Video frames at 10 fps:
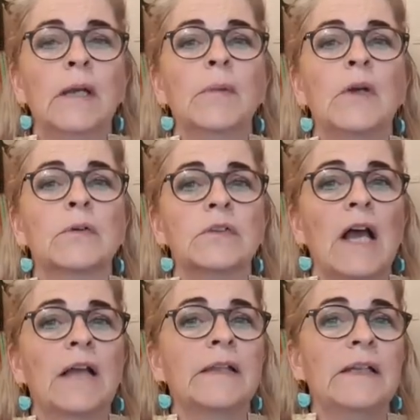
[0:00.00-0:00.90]
because
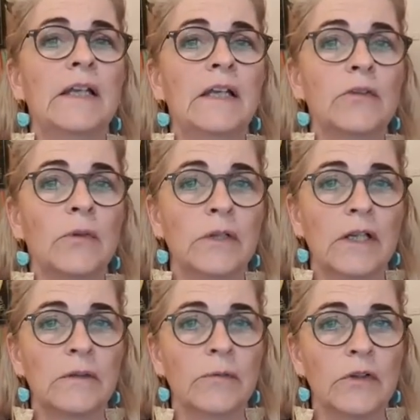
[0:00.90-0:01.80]
underneath all
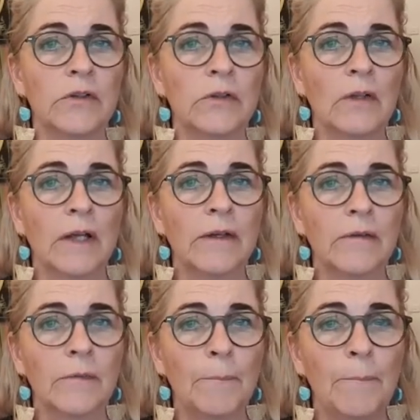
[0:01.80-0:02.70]
that was like
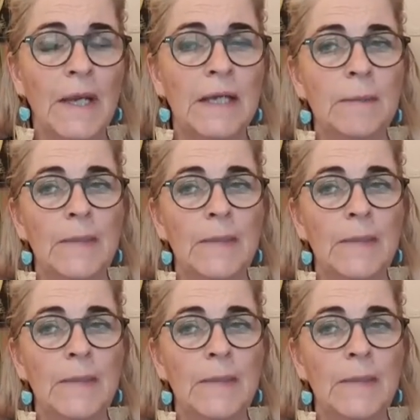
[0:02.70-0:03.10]
many,